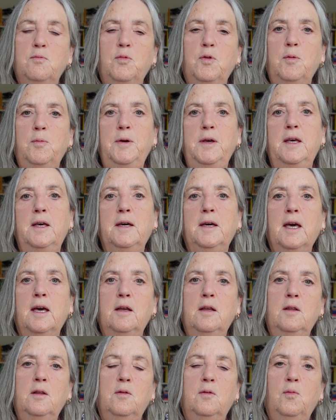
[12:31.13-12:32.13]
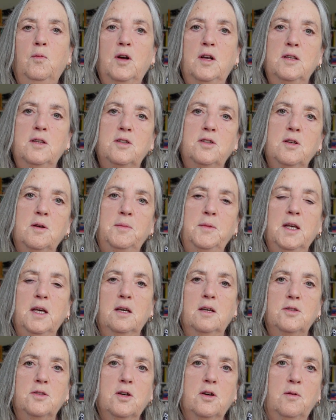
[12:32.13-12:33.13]
will be, again, when something
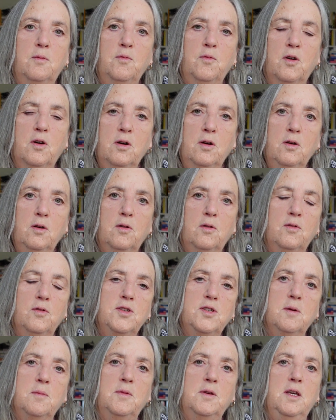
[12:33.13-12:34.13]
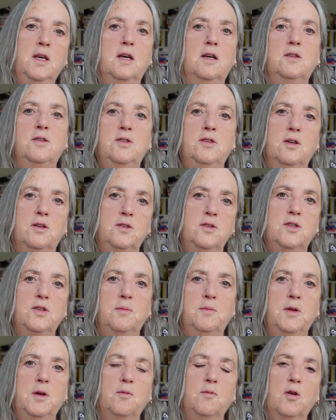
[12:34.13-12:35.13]
has gone wrong or somebody has done
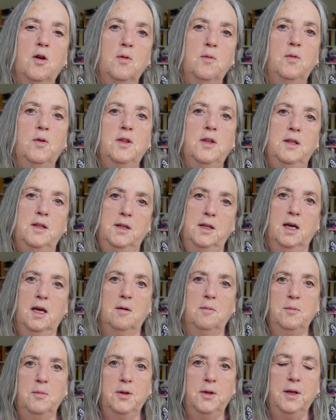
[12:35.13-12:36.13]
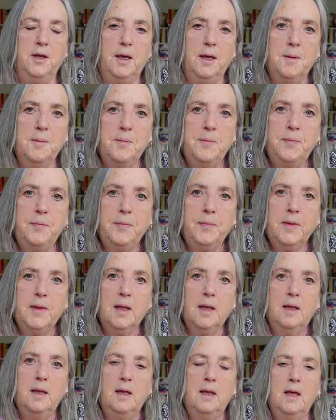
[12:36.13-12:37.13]
something wrong within the company.
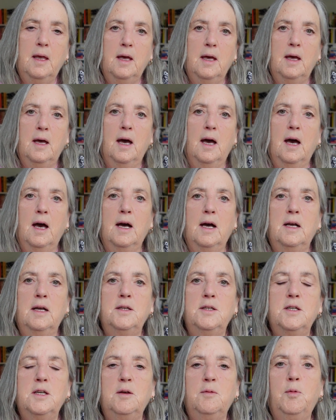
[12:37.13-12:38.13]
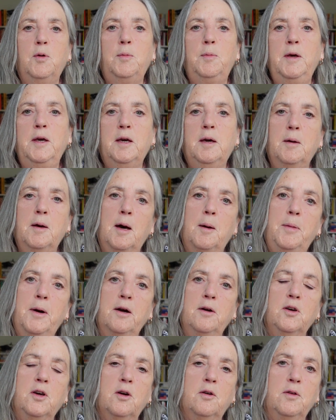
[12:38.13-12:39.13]
And it will be
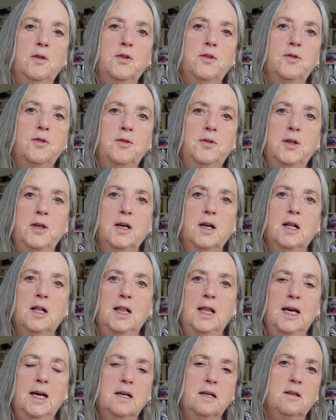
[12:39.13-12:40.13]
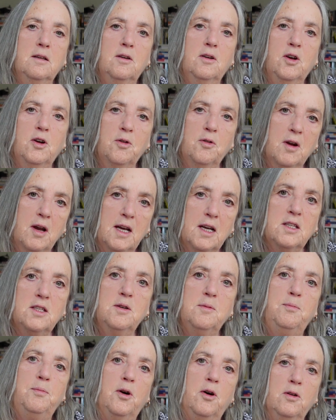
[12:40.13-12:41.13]
about going through the correct
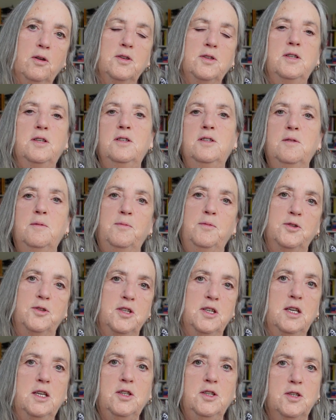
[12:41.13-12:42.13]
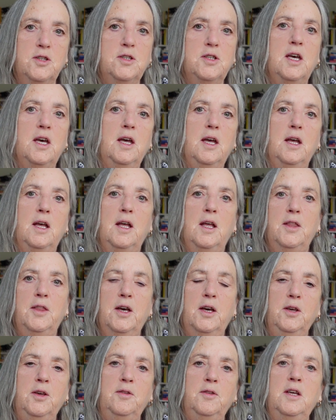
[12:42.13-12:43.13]
policies and procedures
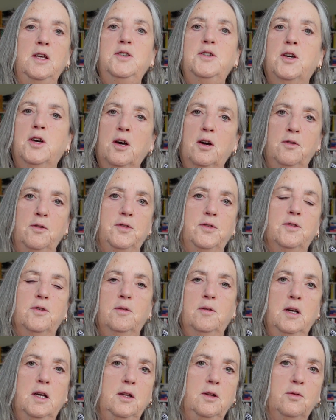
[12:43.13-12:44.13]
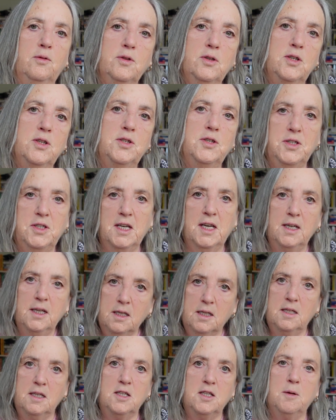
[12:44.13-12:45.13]
that you need to go through in order to
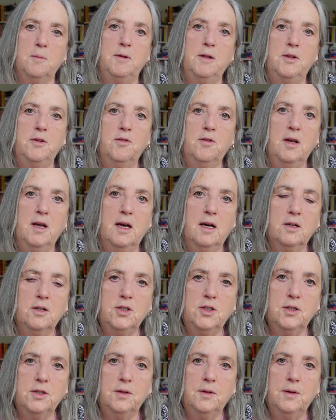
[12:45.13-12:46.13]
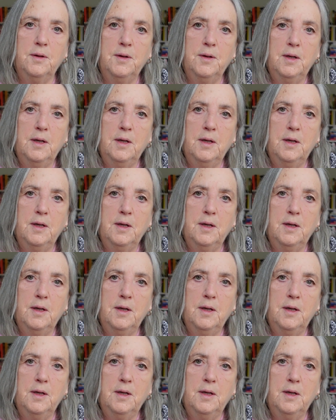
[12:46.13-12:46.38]
take disciplinary action.